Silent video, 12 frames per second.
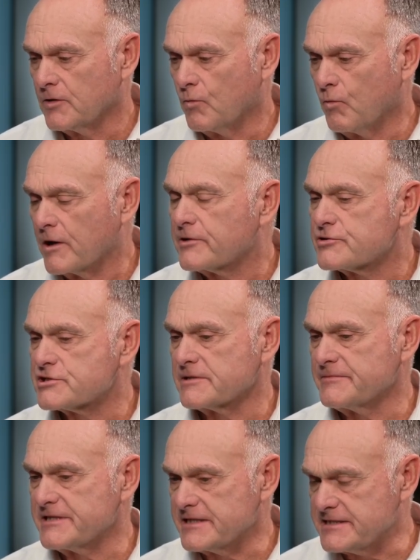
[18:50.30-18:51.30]
what are
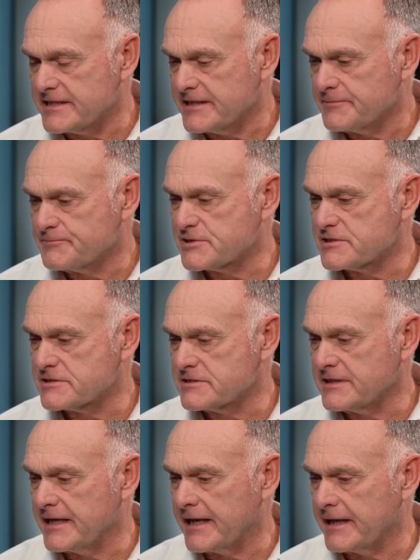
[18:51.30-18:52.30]
some of the
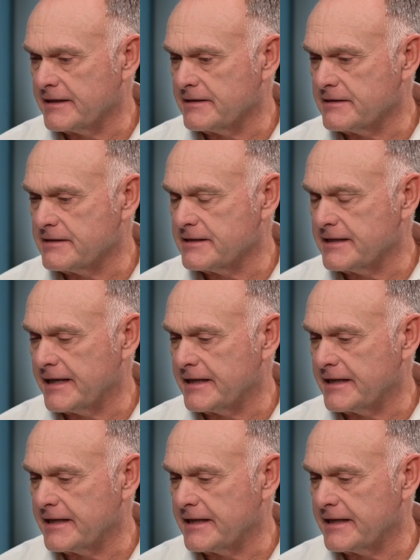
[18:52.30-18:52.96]
tips and